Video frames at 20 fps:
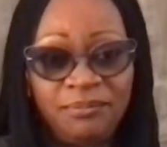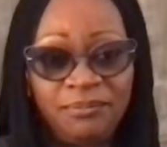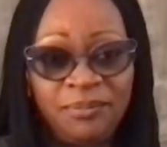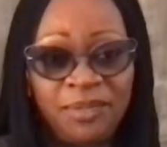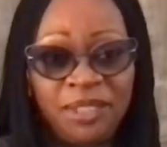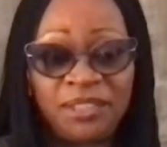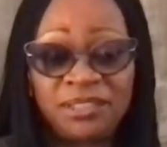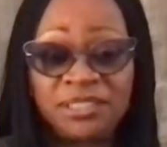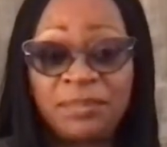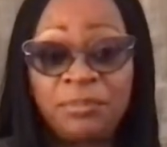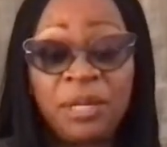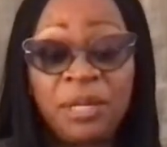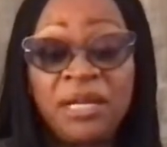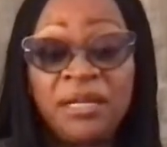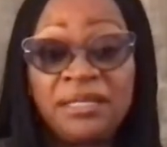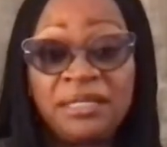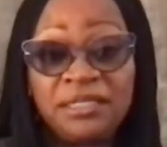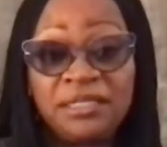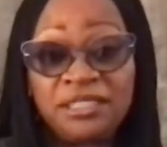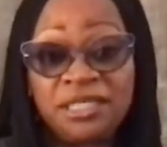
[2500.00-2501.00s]
Because
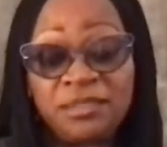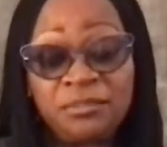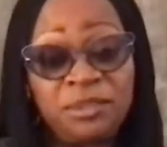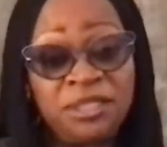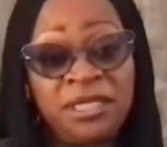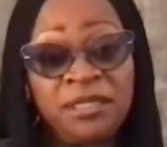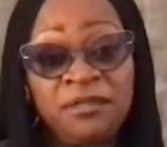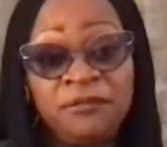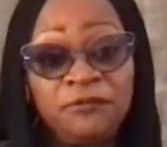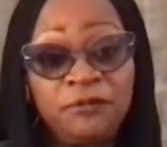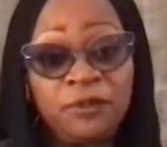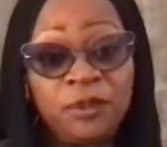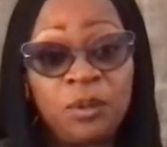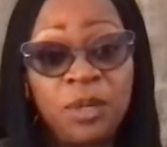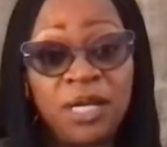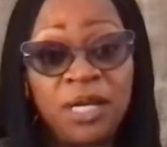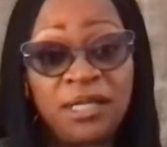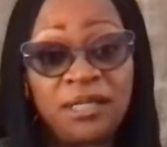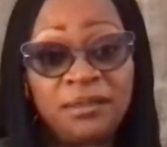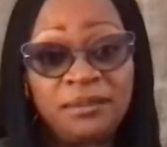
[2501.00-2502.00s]
apparently she had been ill for a
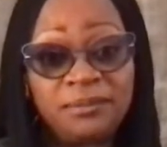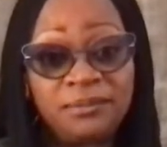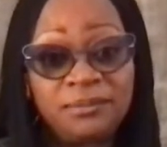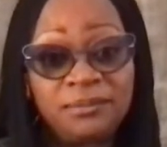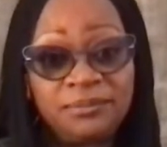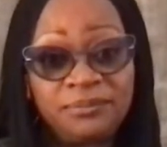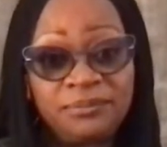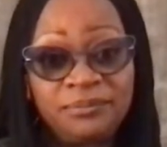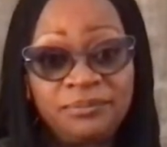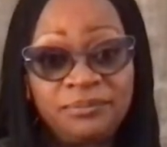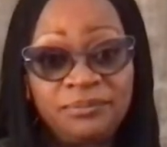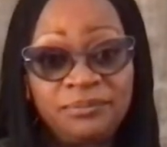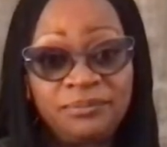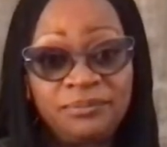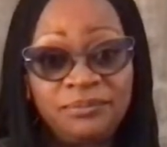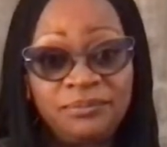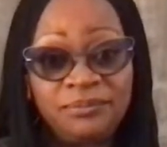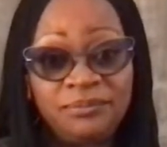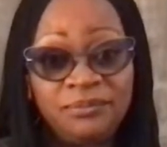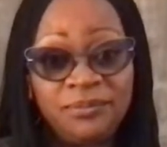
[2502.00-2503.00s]
while.
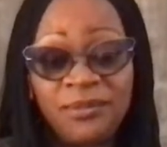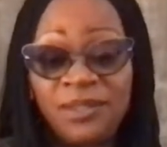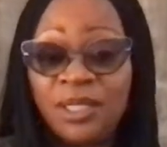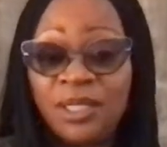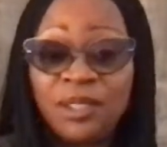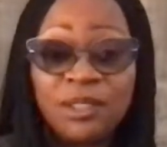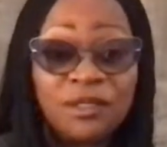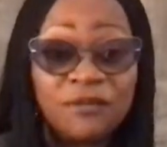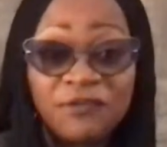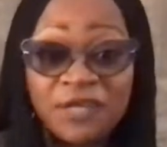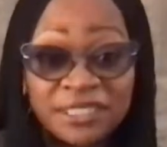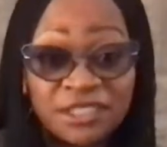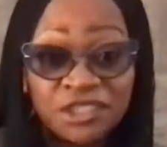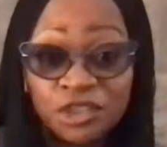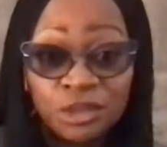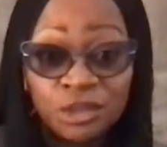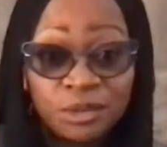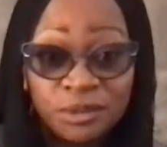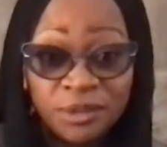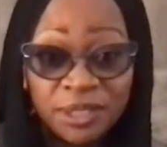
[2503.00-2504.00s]
None of her
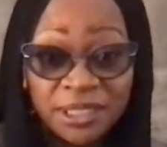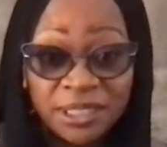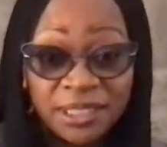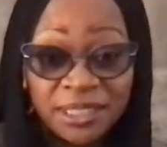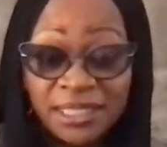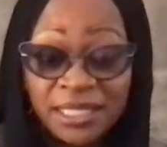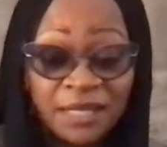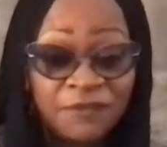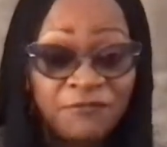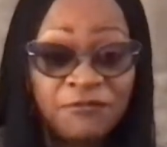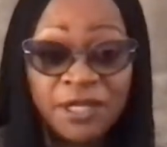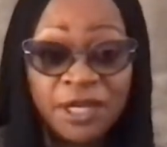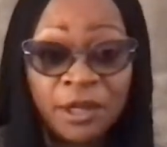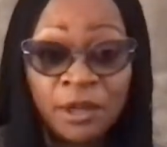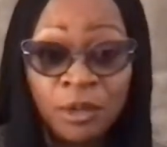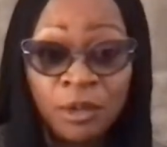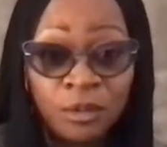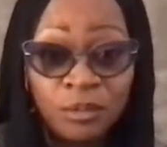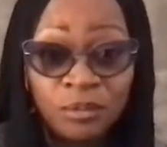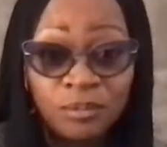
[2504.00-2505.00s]
children left their
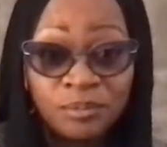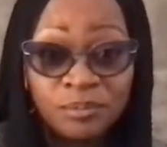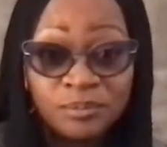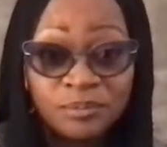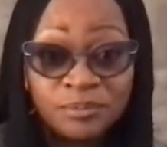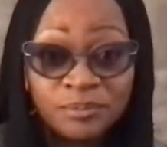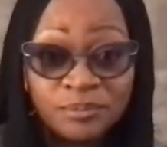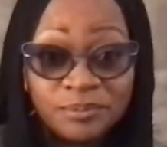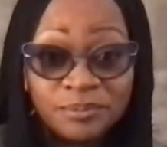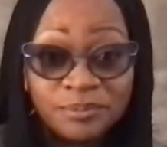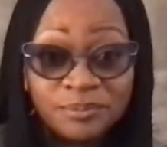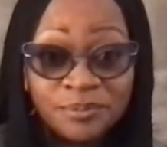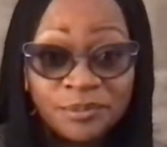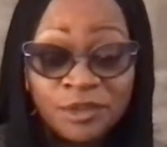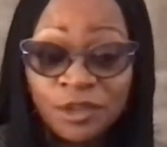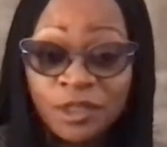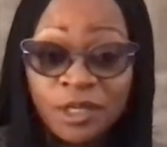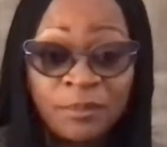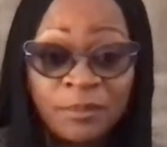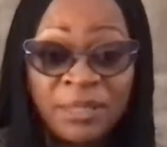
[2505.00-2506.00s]
home
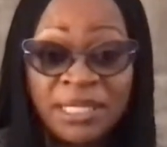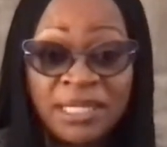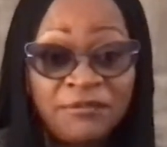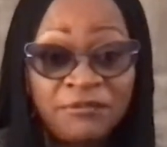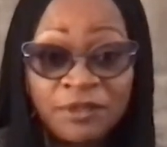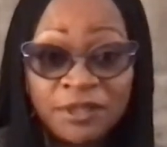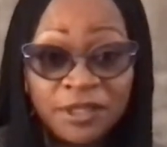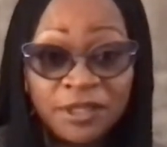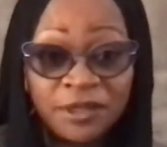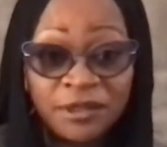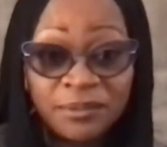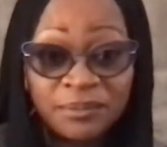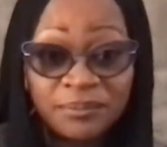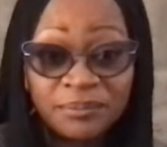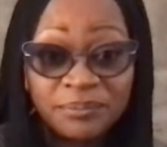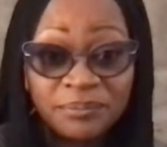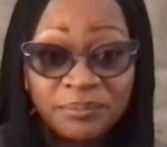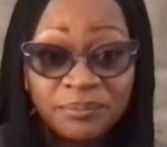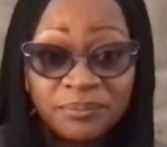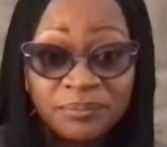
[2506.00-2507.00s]
to come and live with her.
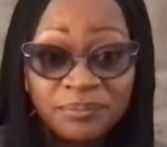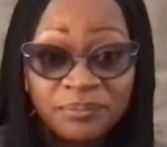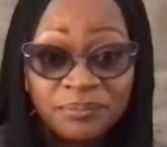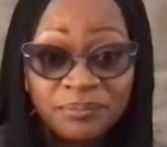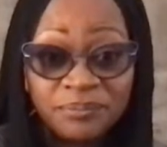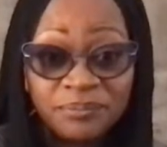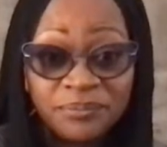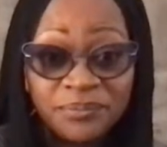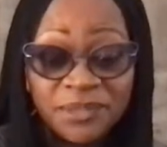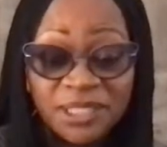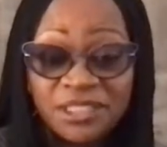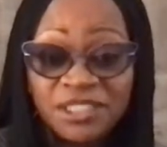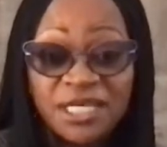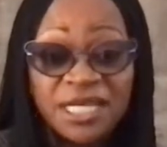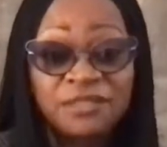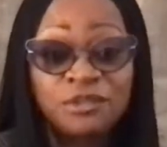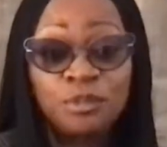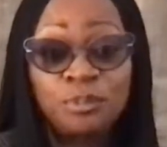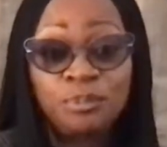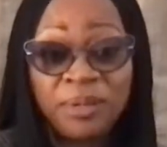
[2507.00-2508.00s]
She
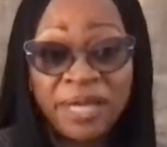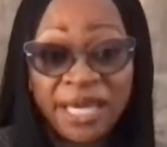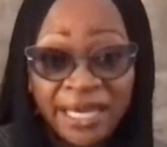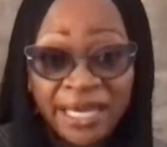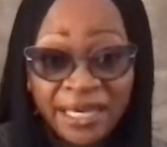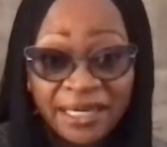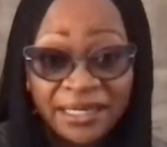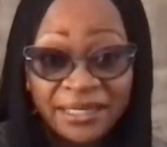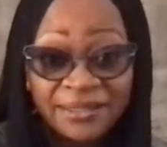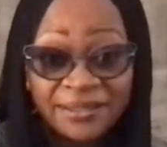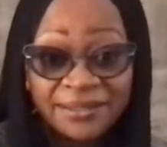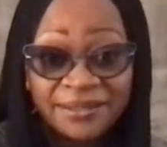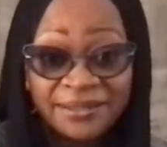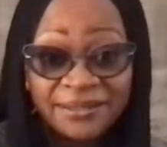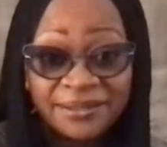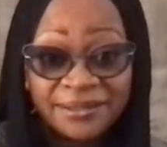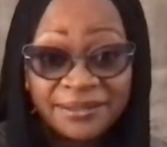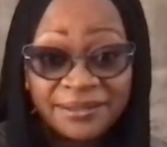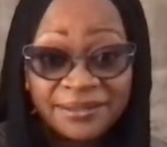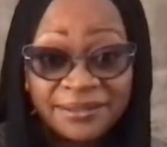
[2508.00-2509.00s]
had to pay
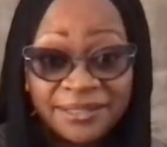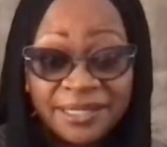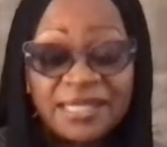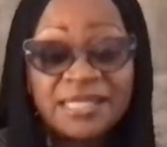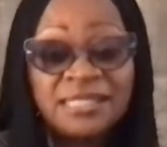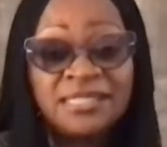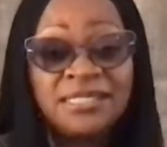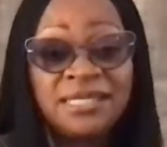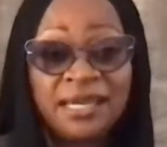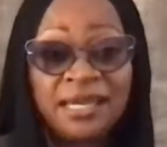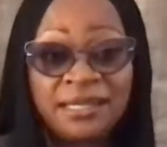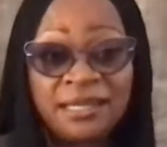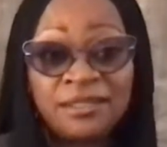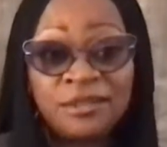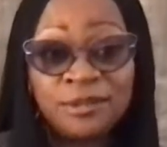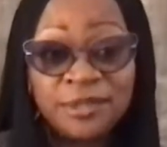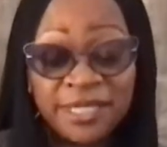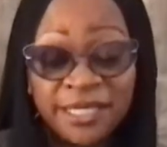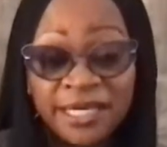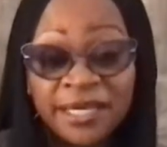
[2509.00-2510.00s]
a CNA
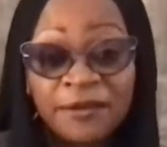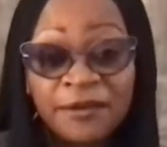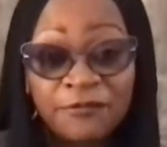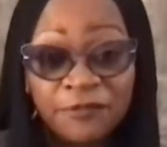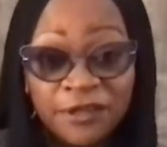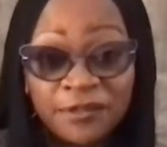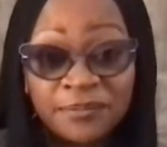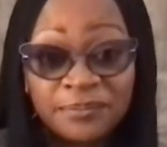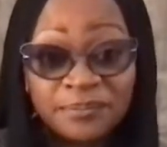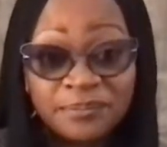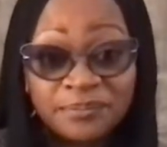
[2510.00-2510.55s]
to take care of her.